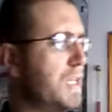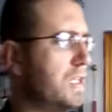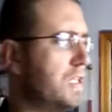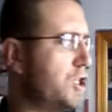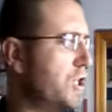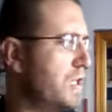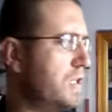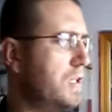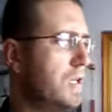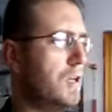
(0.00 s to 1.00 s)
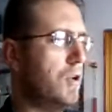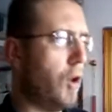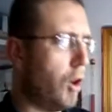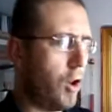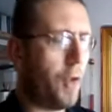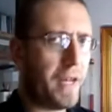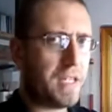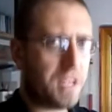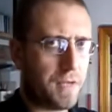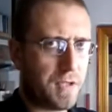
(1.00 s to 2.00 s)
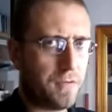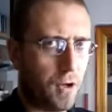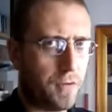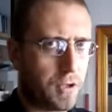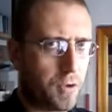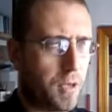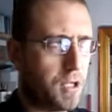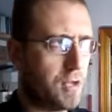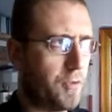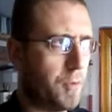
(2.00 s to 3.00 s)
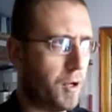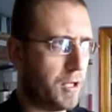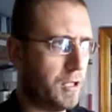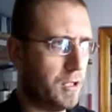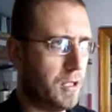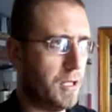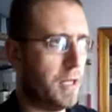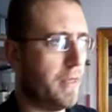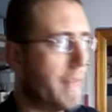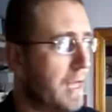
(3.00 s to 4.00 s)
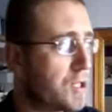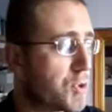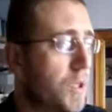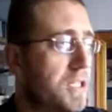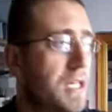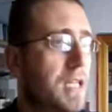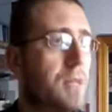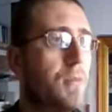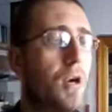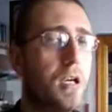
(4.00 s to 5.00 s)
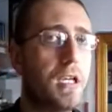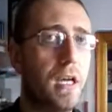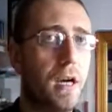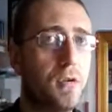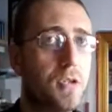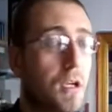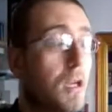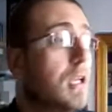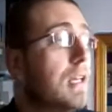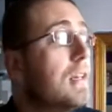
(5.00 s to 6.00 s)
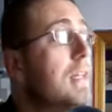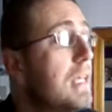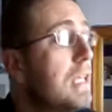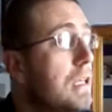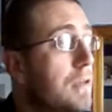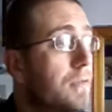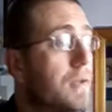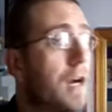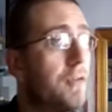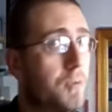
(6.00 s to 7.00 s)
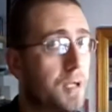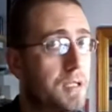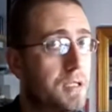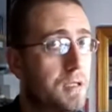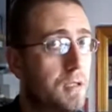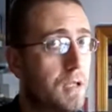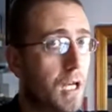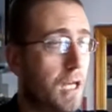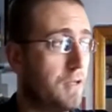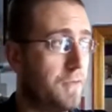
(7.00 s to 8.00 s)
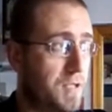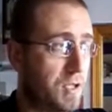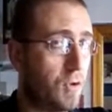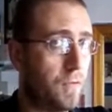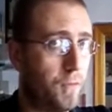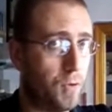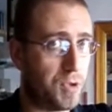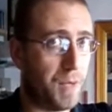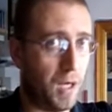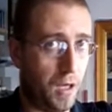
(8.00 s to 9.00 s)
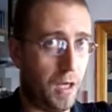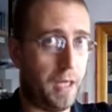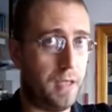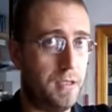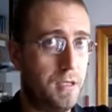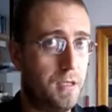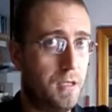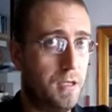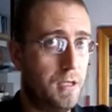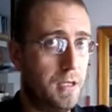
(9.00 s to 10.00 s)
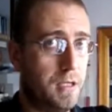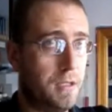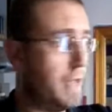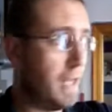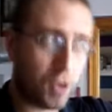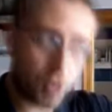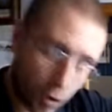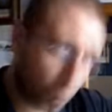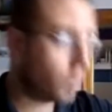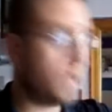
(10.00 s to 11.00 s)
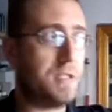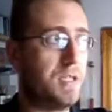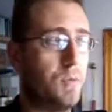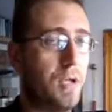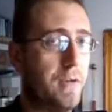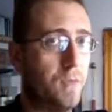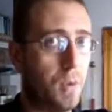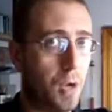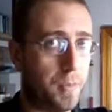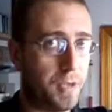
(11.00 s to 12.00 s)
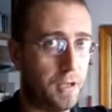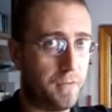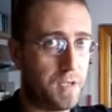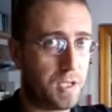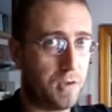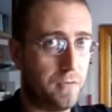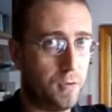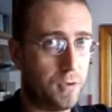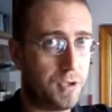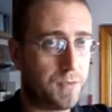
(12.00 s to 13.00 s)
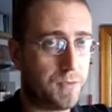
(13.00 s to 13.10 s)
Initiated. All that stuff's involved in creation of a market. They just want to take the market out, leave government and physical force behind. They don't want someone to have a monopoly on physical force.